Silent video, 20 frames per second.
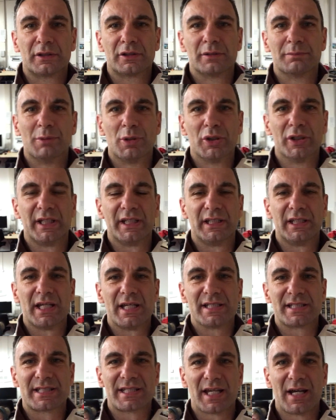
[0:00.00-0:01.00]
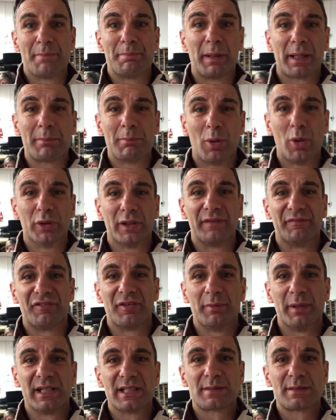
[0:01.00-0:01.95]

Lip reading: Good morning, yes, big morning for me.